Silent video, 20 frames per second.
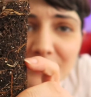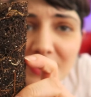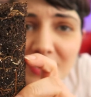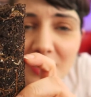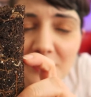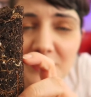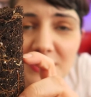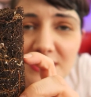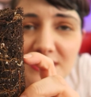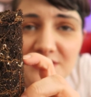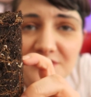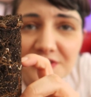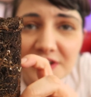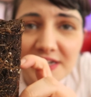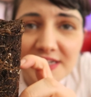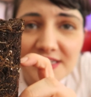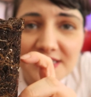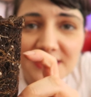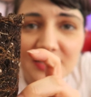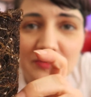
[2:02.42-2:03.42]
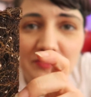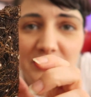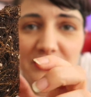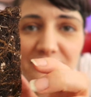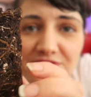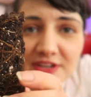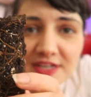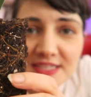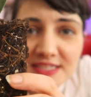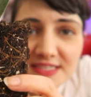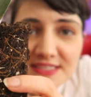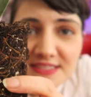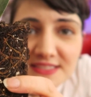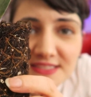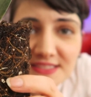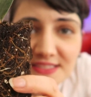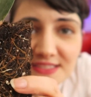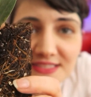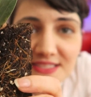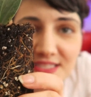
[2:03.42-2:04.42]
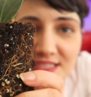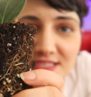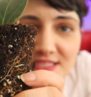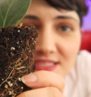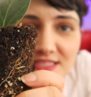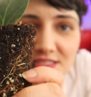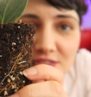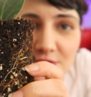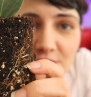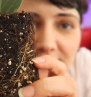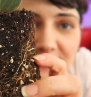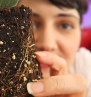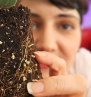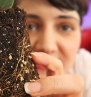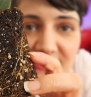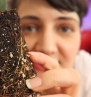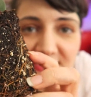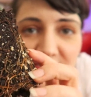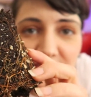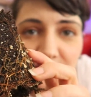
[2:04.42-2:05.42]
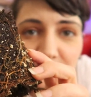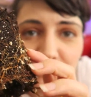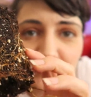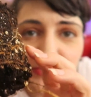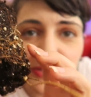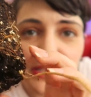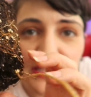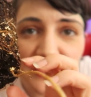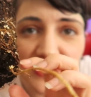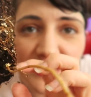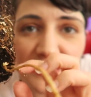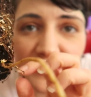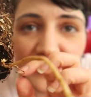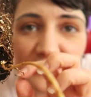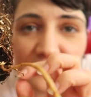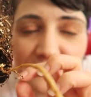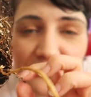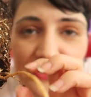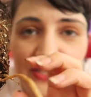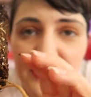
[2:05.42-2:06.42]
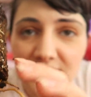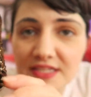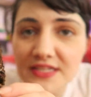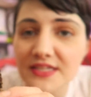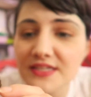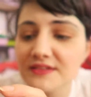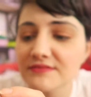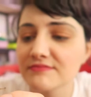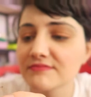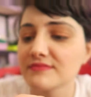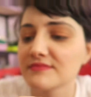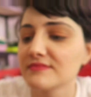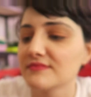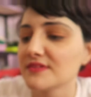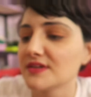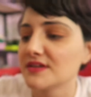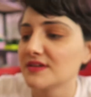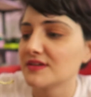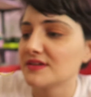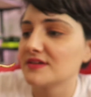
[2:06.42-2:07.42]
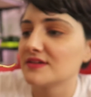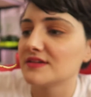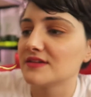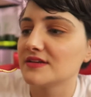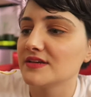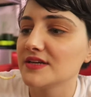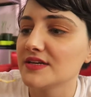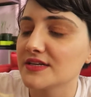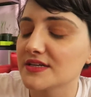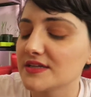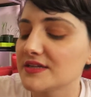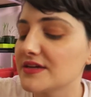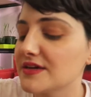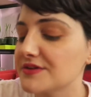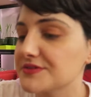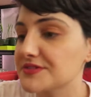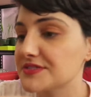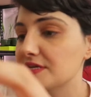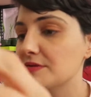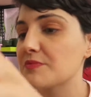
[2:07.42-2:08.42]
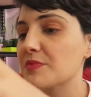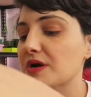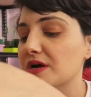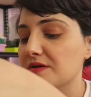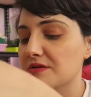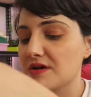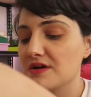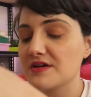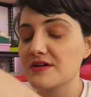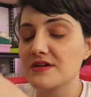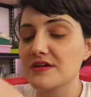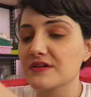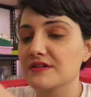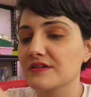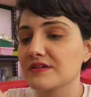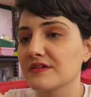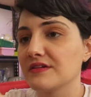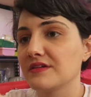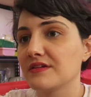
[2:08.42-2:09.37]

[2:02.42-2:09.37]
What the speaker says: I mean, he's fine. He'll be fine. It's not crazy, but he definitely needed to go somewhere. All right.